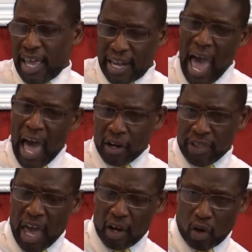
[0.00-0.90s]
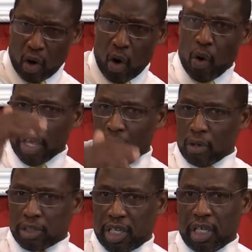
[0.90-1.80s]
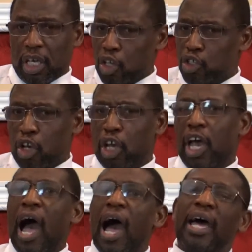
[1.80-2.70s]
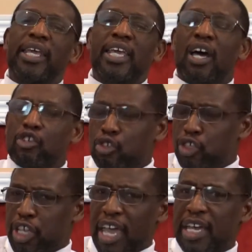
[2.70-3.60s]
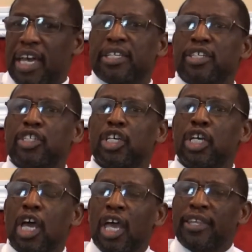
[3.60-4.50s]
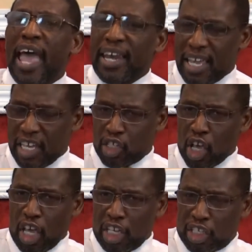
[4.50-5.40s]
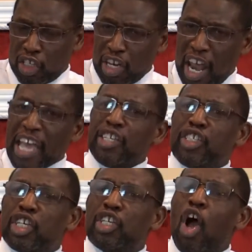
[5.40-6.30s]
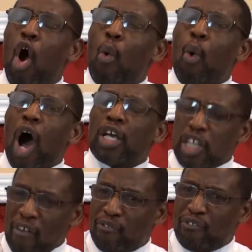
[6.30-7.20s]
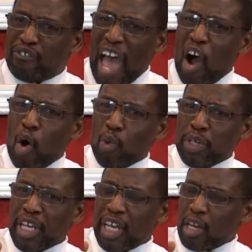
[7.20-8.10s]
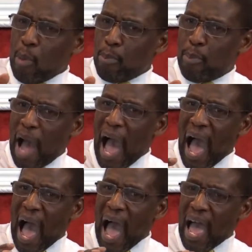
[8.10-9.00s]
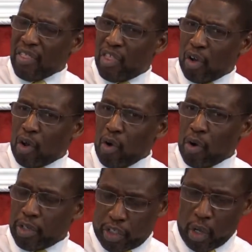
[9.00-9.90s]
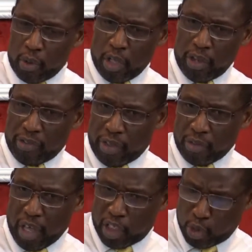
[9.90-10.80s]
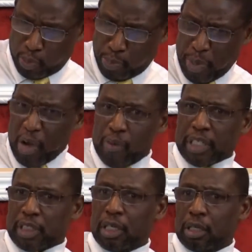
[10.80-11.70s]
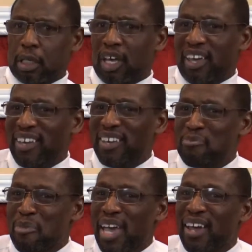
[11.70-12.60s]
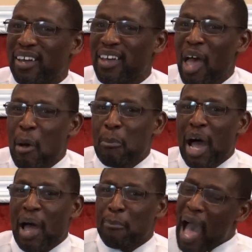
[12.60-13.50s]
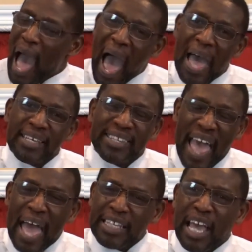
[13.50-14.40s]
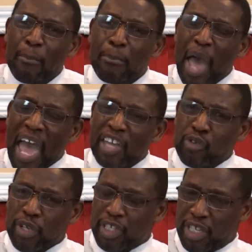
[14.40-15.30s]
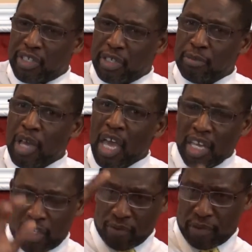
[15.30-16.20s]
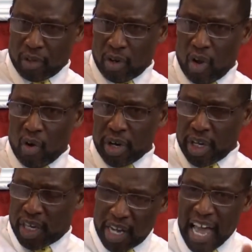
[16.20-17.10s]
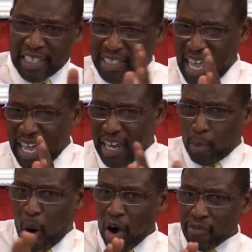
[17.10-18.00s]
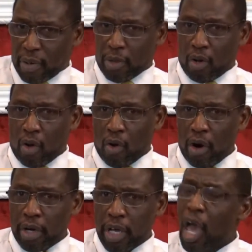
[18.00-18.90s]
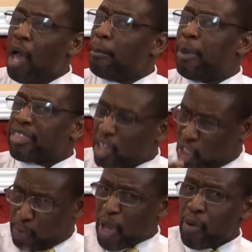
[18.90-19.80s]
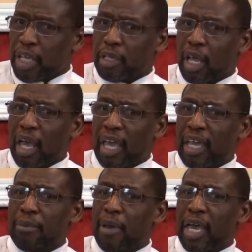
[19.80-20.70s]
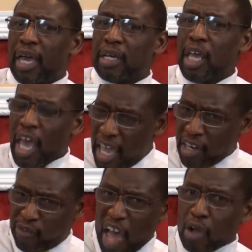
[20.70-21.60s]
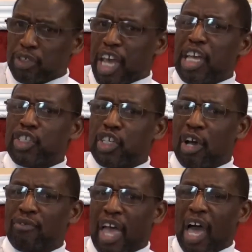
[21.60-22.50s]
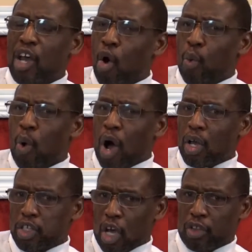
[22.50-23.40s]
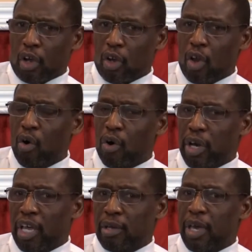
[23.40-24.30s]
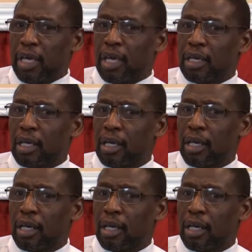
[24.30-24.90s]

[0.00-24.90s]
And out of that loyalty to God, he understands that his, his nation was founded by the Lord. So the, the, the spirit. Amen. But behind that patriotism is of the Lord. It cannot stand apart from the Lord, but the Spirit. Amen. And the foundation of that was the Lord. Amen.